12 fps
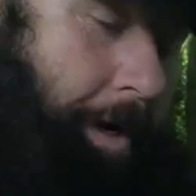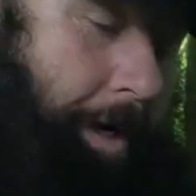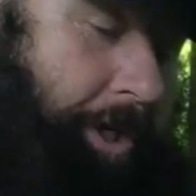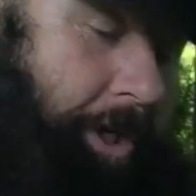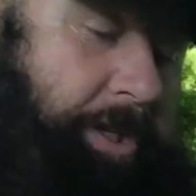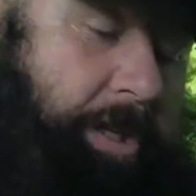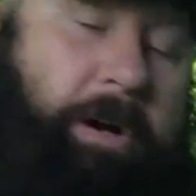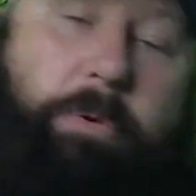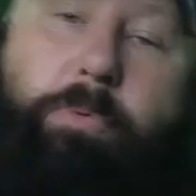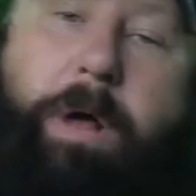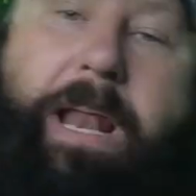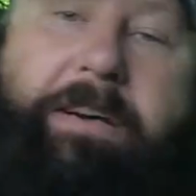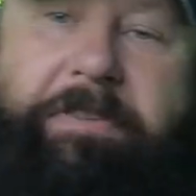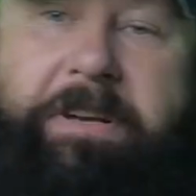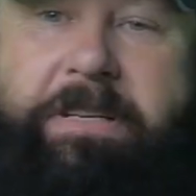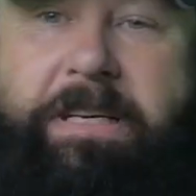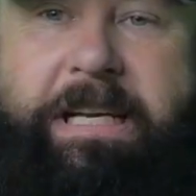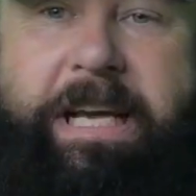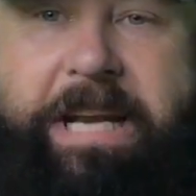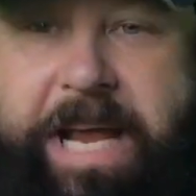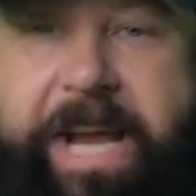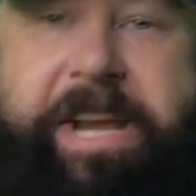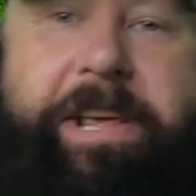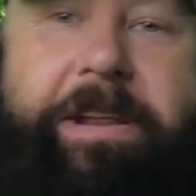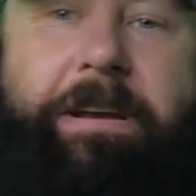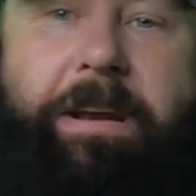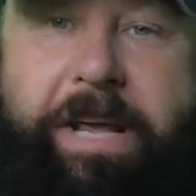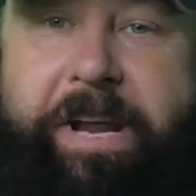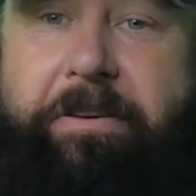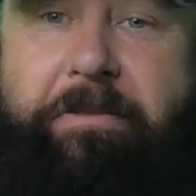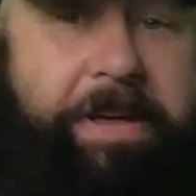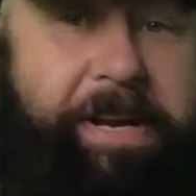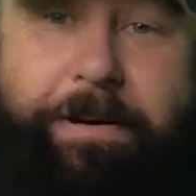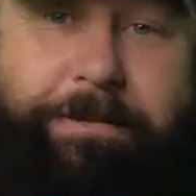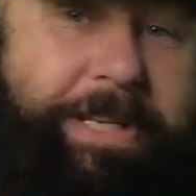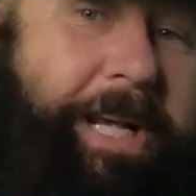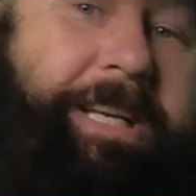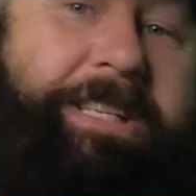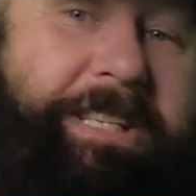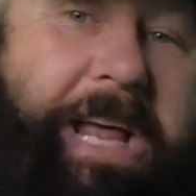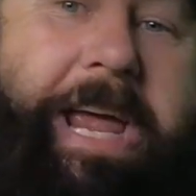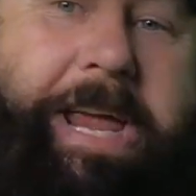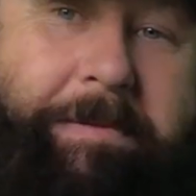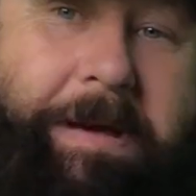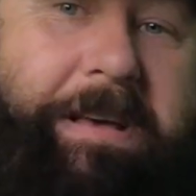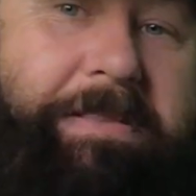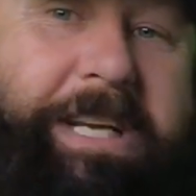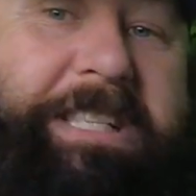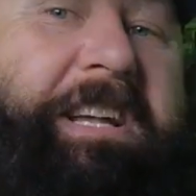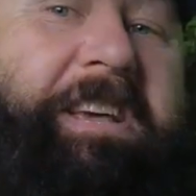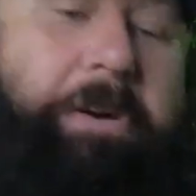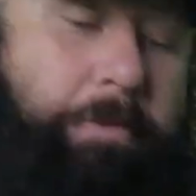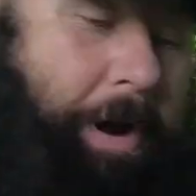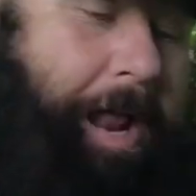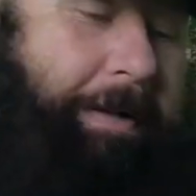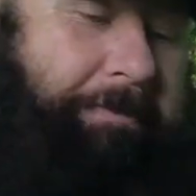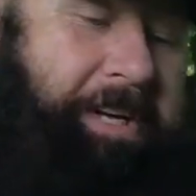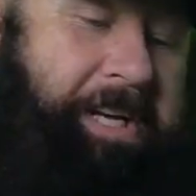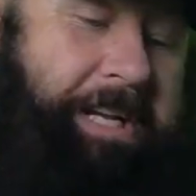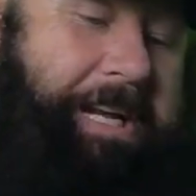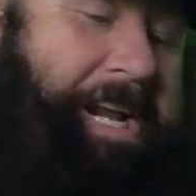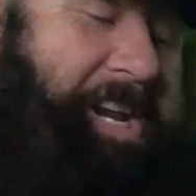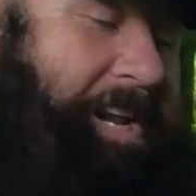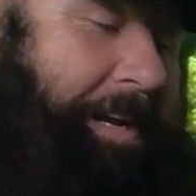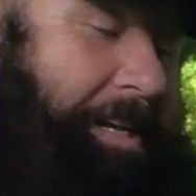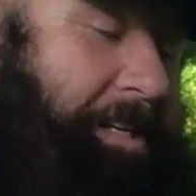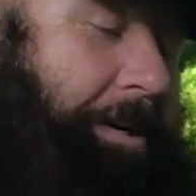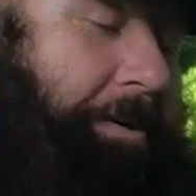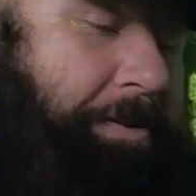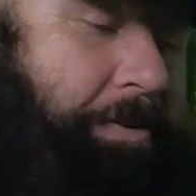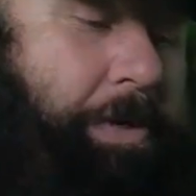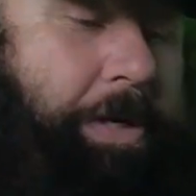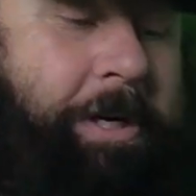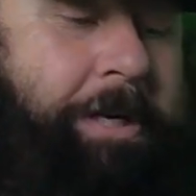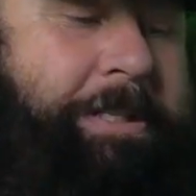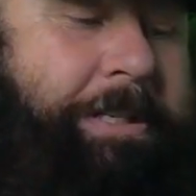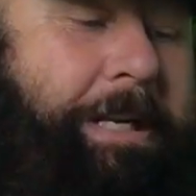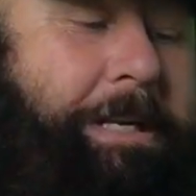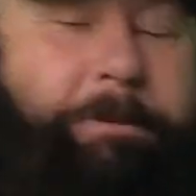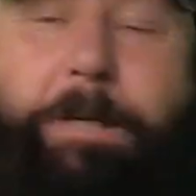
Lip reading: urges the relevant Canadian leader. They don't say his name. They say the relevant Canadian leader to earnestly